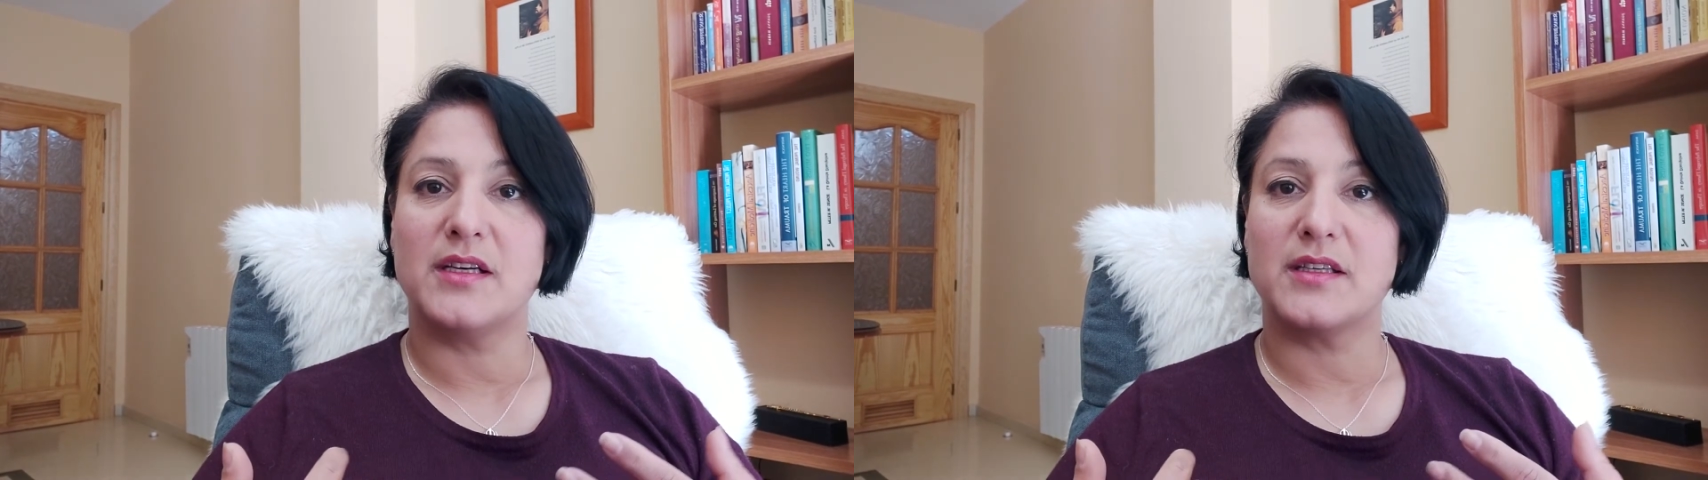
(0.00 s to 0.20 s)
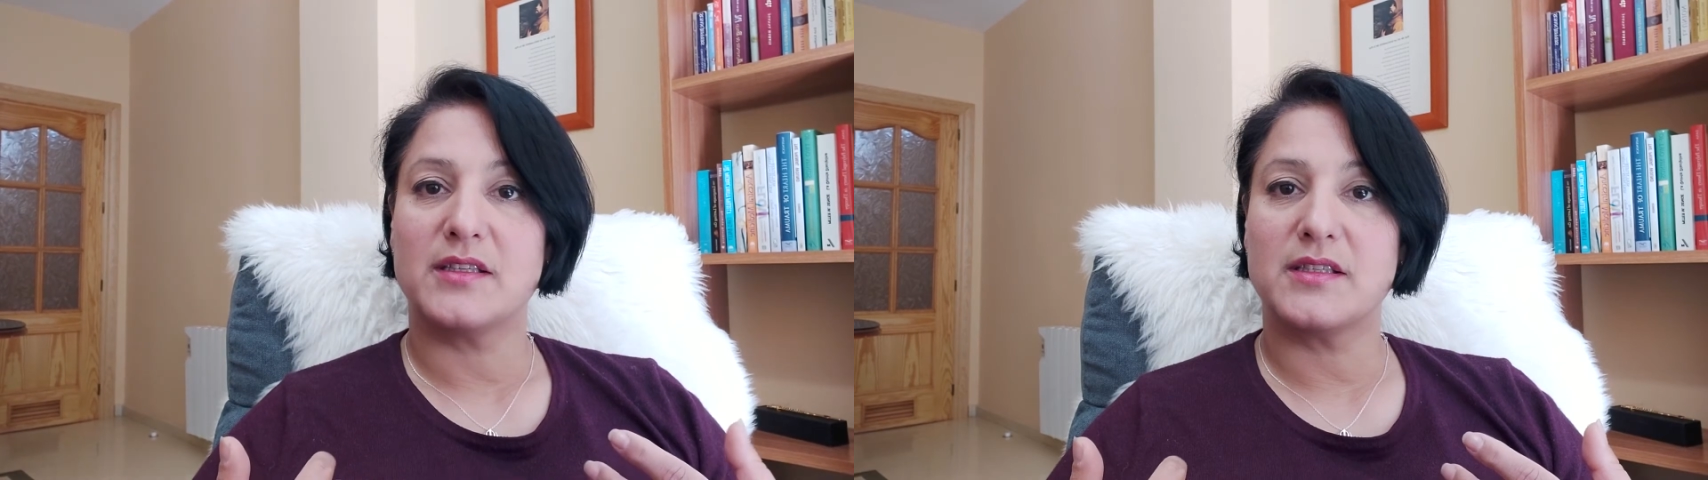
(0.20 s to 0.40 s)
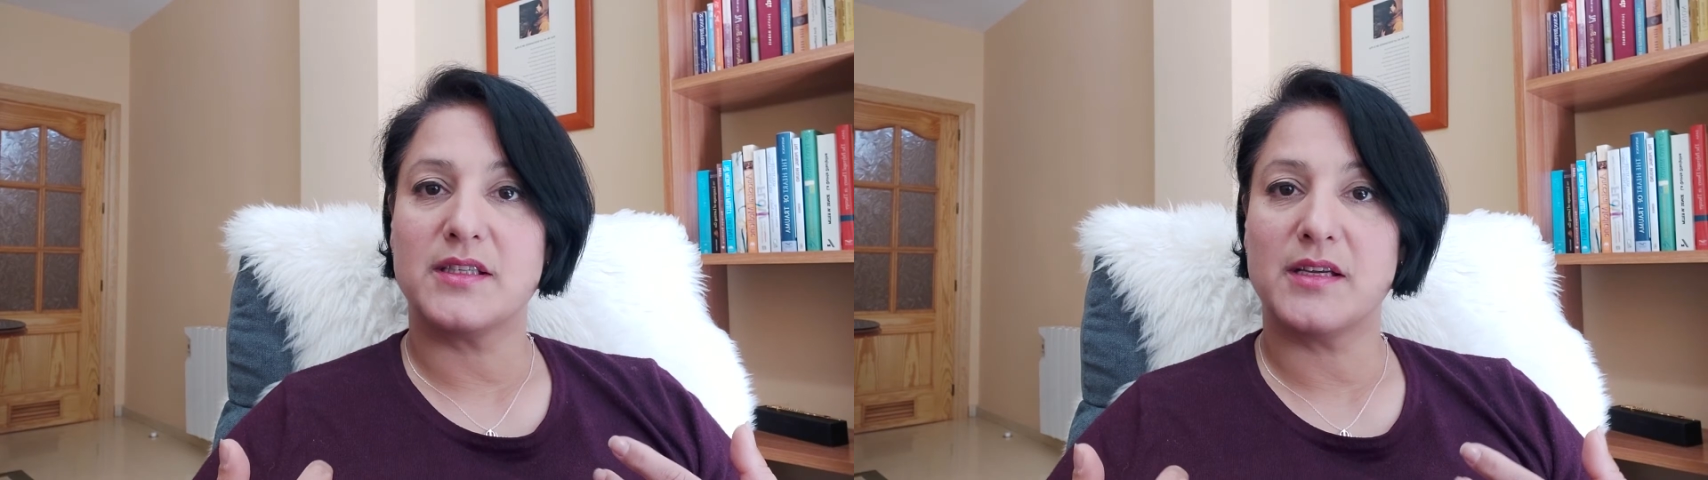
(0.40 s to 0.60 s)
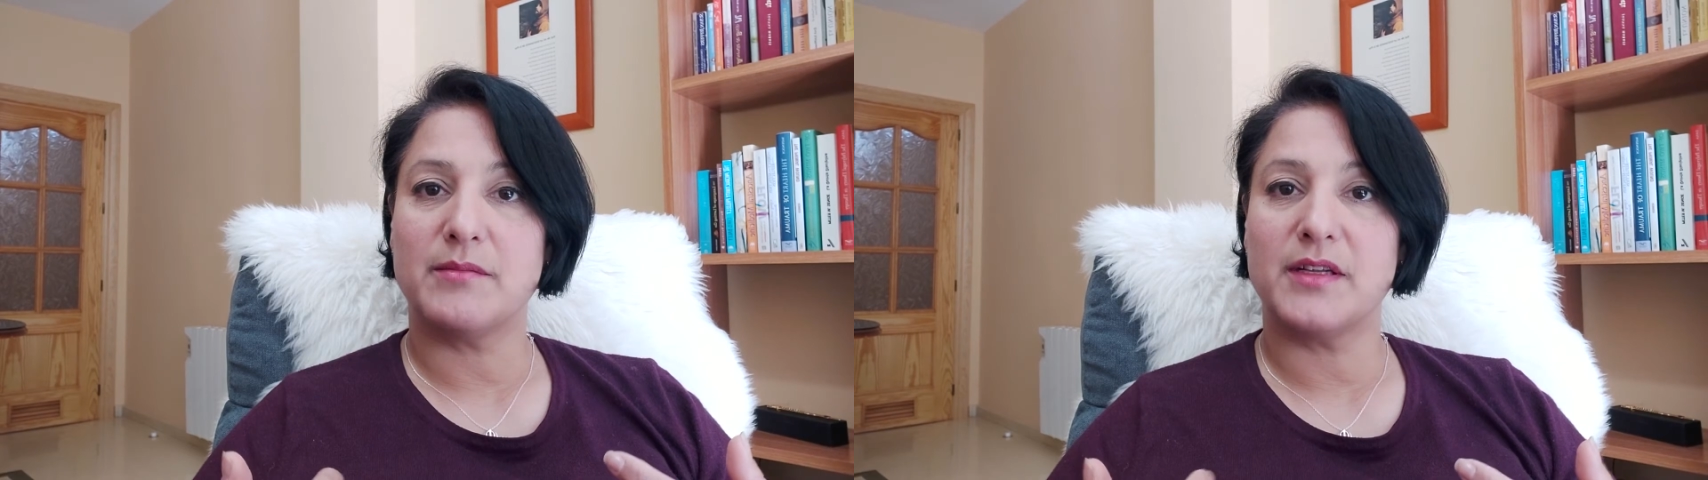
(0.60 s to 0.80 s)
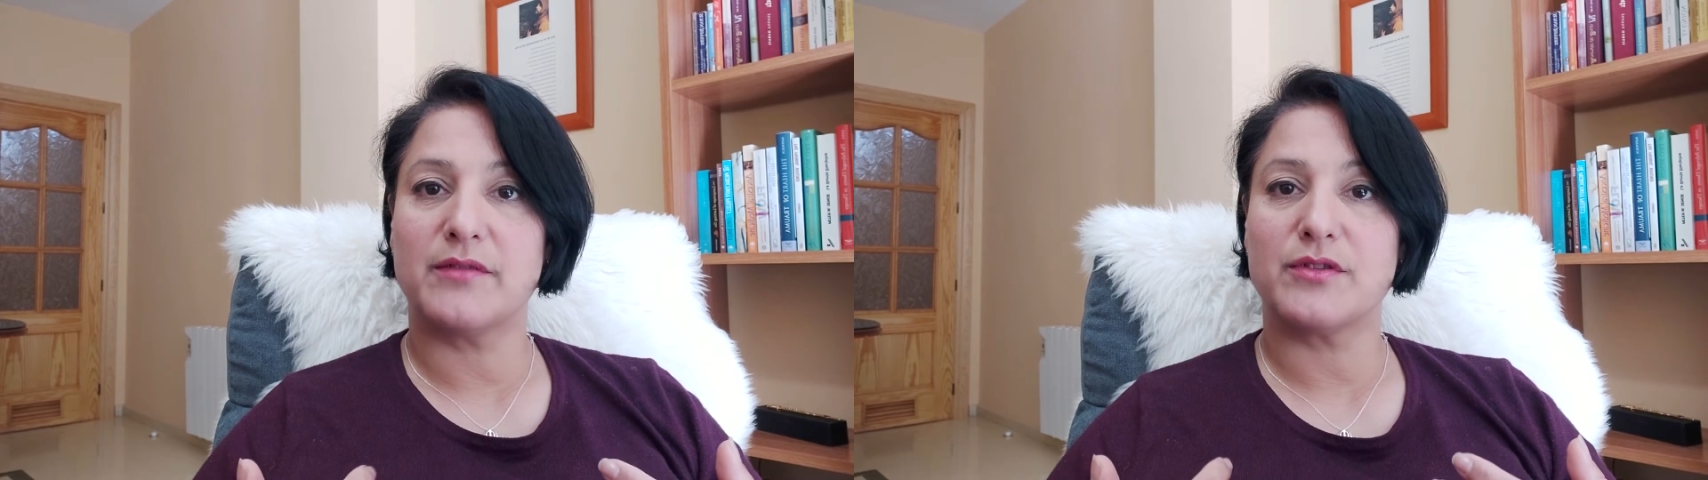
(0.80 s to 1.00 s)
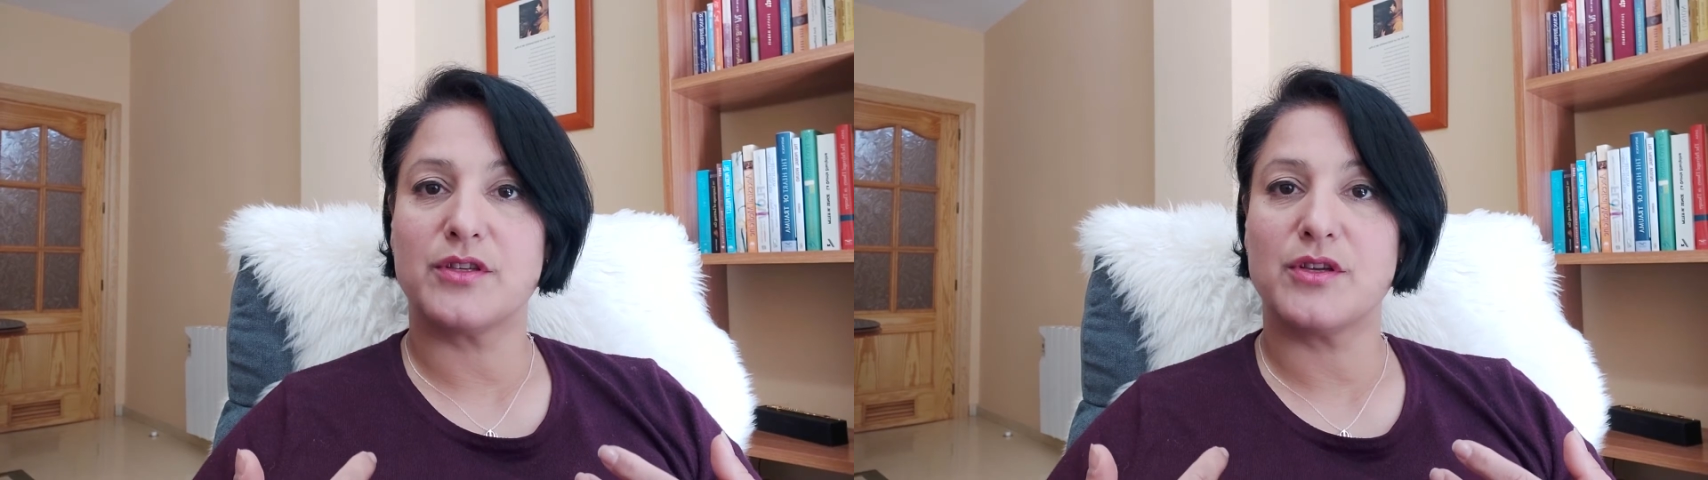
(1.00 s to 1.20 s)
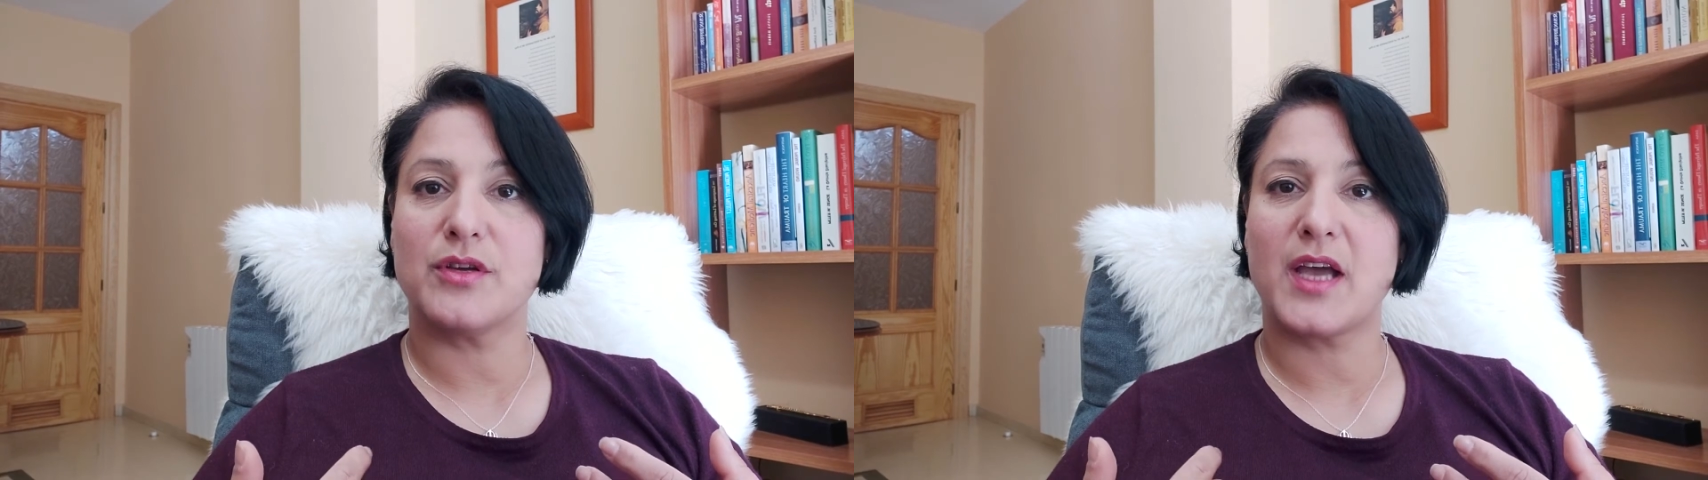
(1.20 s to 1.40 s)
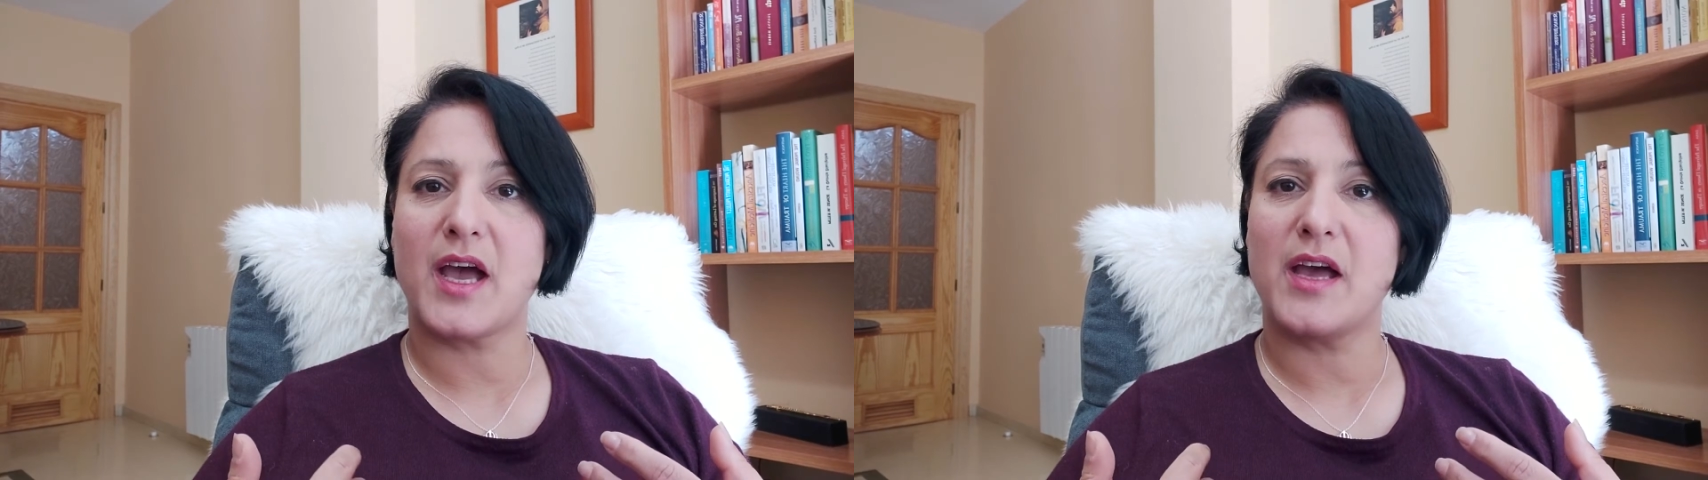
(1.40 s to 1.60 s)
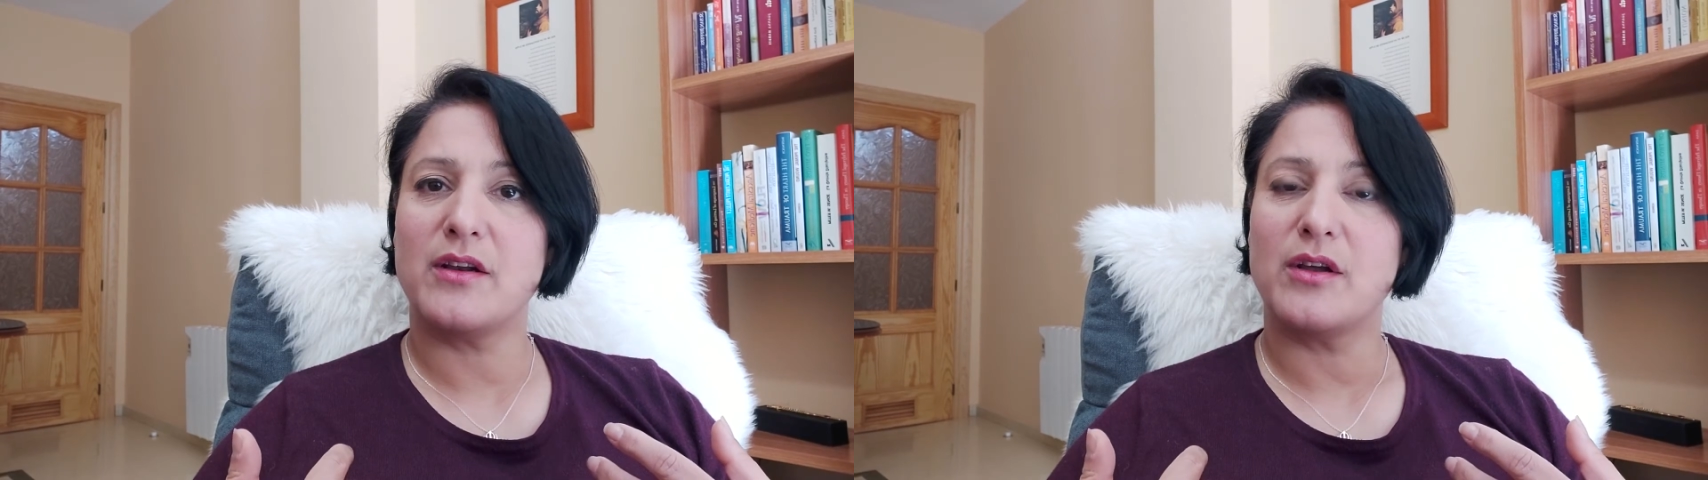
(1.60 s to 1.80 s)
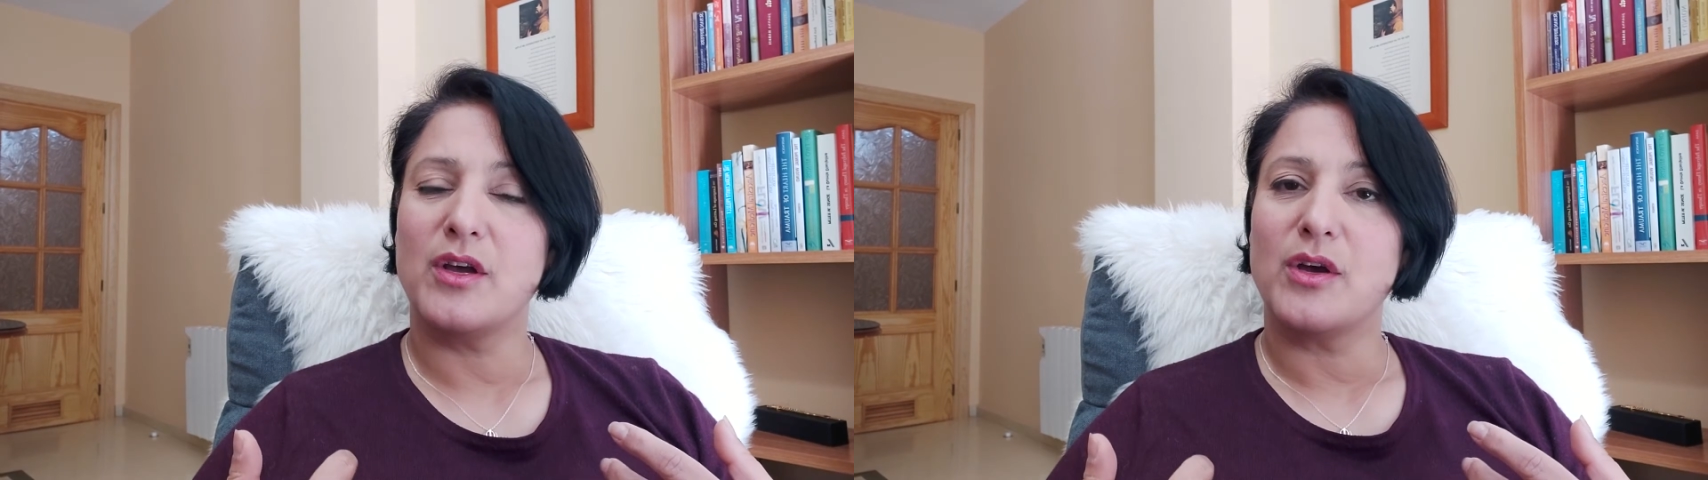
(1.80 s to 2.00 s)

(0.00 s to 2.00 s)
and deep levels that you can.